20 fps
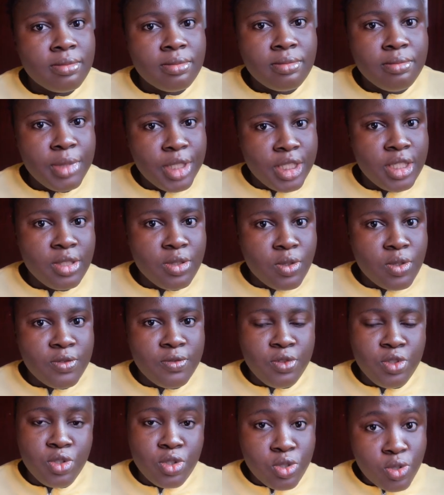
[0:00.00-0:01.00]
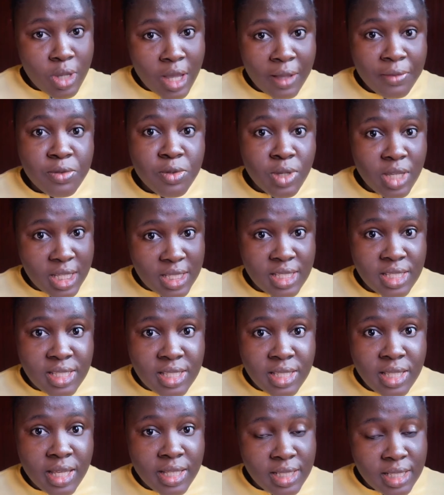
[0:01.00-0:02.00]
making those videos you have to
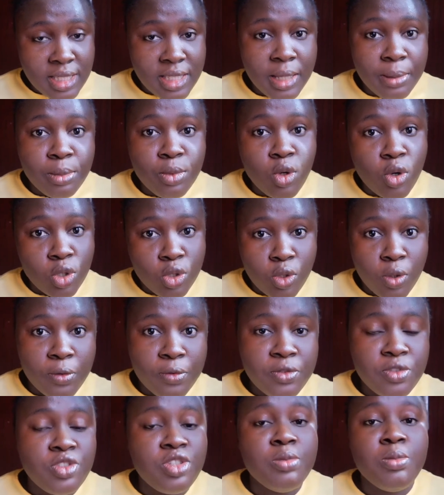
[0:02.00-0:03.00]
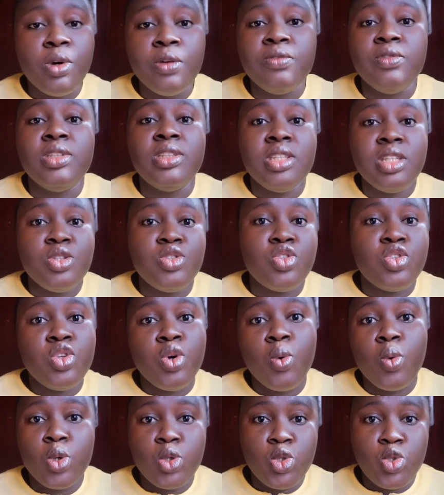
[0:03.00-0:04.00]
edit them, cut off, trim off the things you
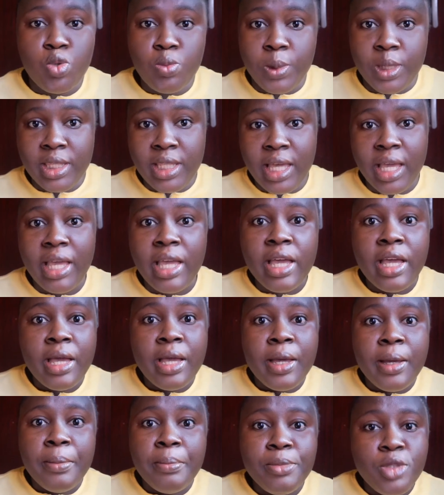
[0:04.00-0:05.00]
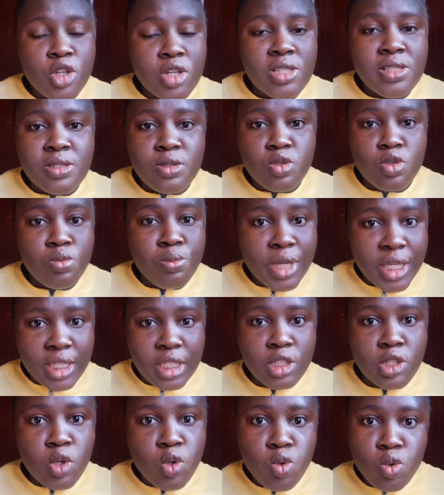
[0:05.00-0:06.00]
don't want to be there, just to make
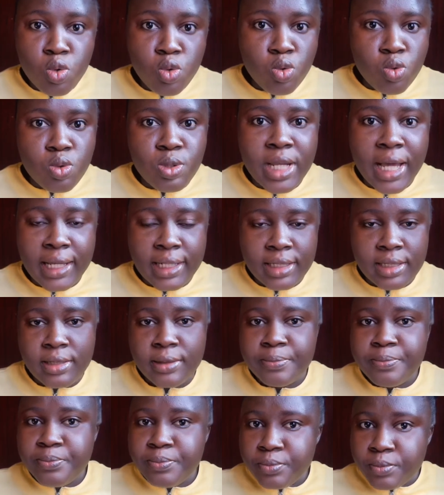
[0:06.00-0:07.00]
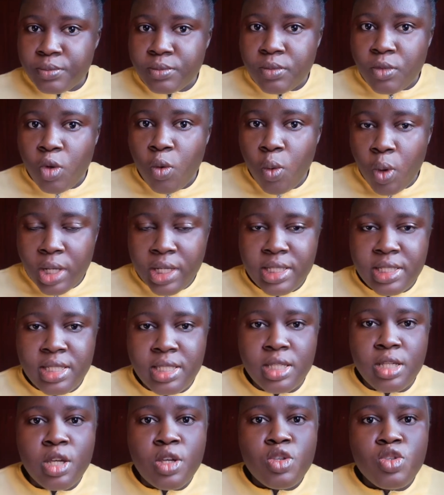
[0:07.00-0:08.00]
it look good and
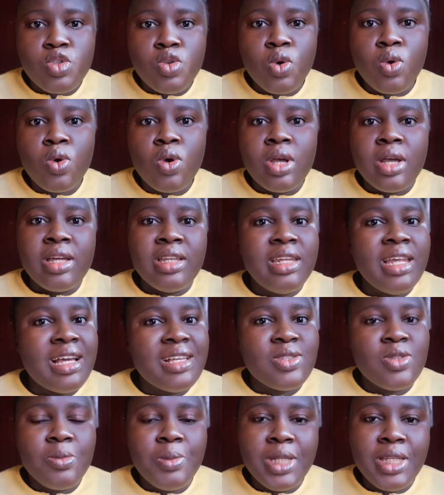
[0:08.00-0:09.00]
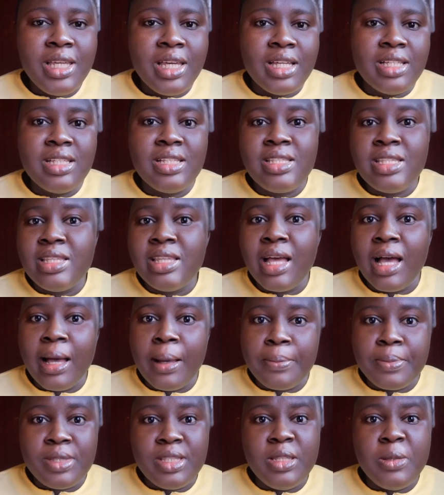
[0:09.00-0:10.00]
quality. So there are so many editing
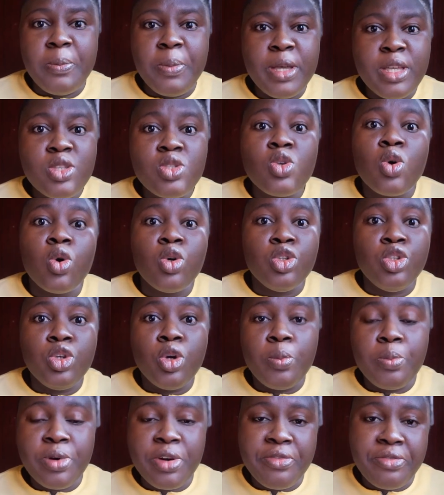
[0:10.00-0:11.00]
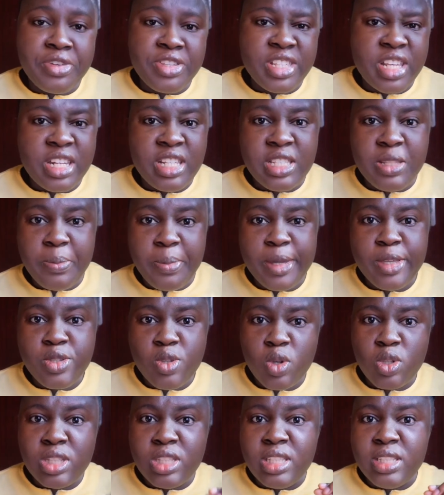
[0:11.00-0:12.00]
apps. It depends on your preference and it depends
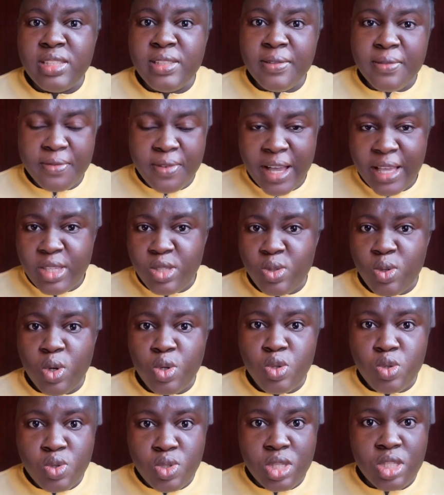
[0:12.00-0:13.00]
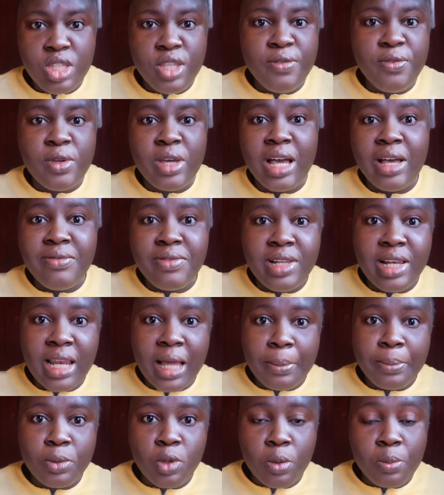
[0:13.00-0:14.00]
on the device you're using. If you have a
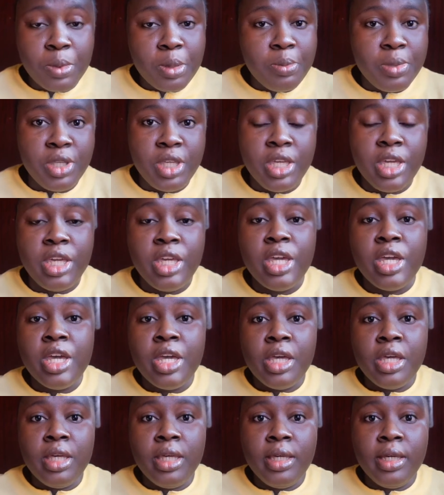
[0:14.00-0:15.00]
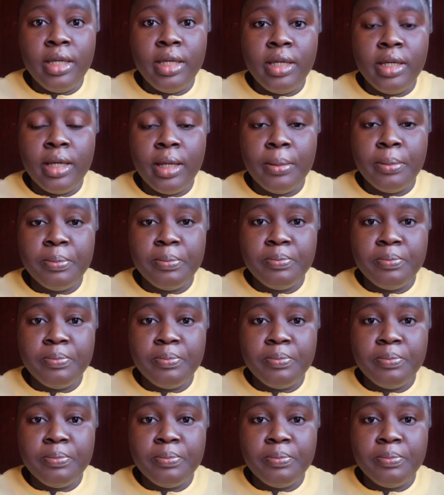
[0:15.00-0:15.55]
laptop, maybe a